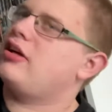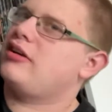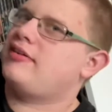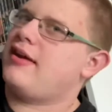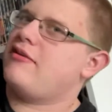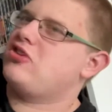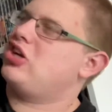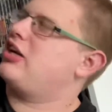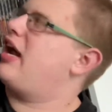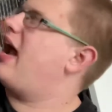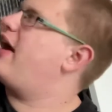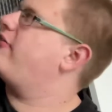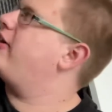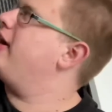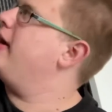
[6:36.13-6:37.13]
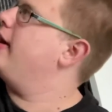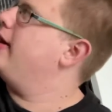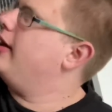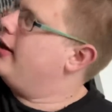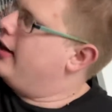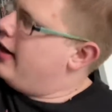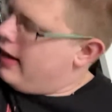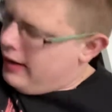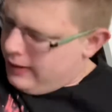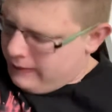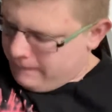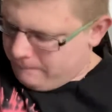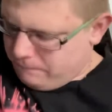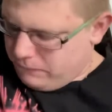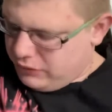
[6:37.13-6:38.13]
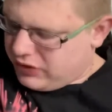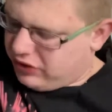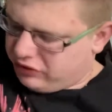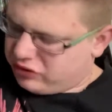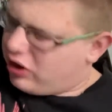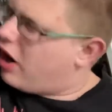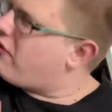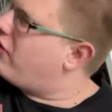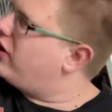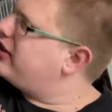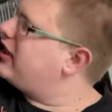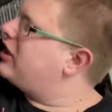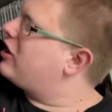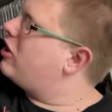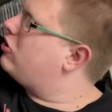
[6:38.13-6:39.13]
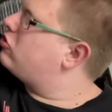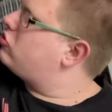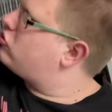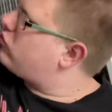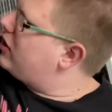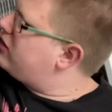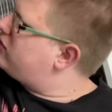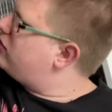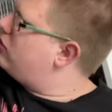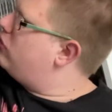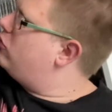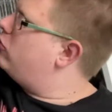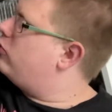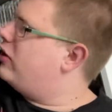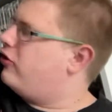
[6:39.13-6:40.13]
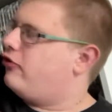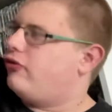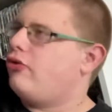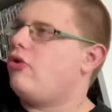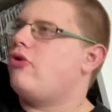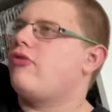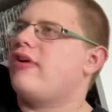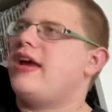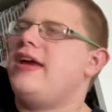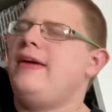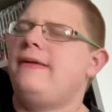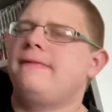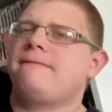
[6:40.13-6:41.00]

Sarah Jane and Harry, to Scarborough, and then you go straight to this story.